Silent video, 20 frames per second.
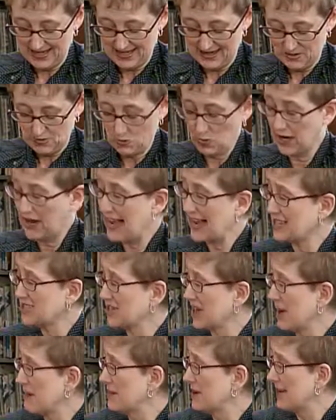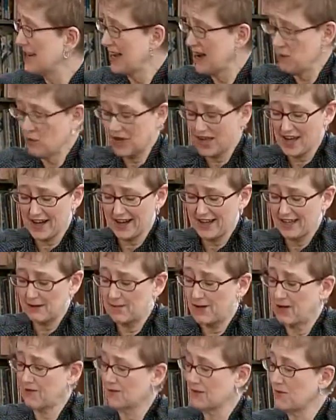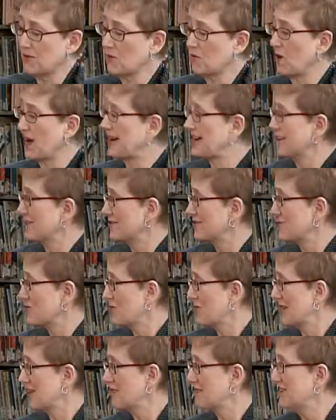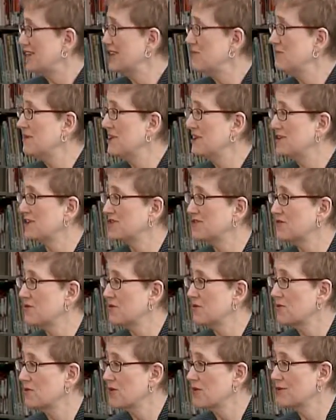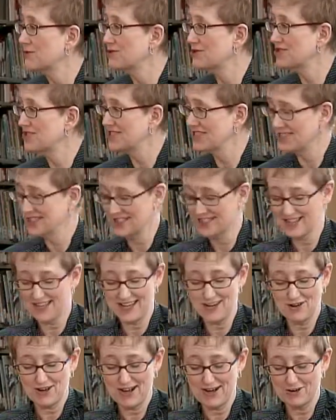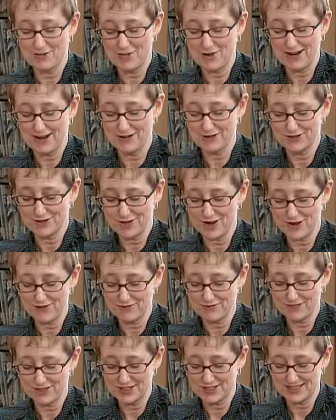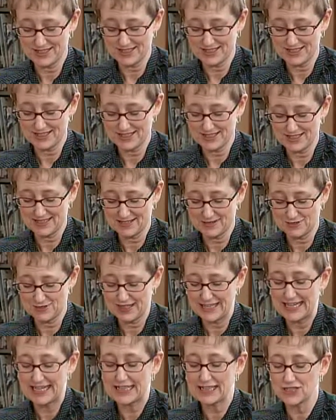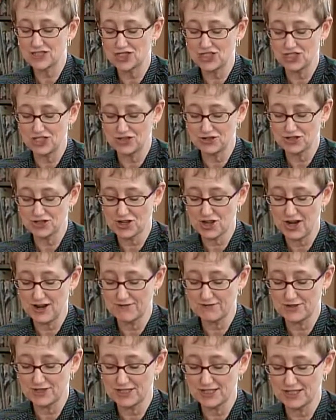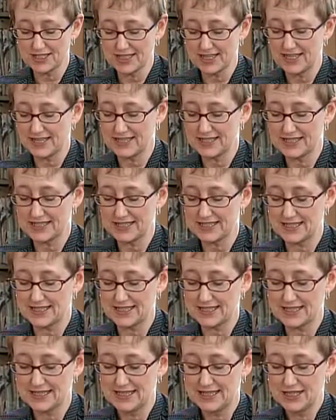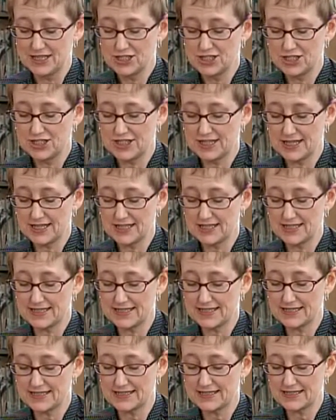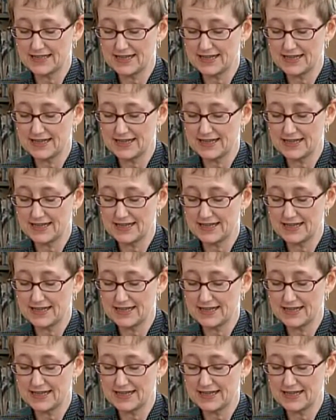Well, actually, we got an email from the writer. The writer emailed us from the road. She's at a writers' conference or an English teachers' conference, and she said,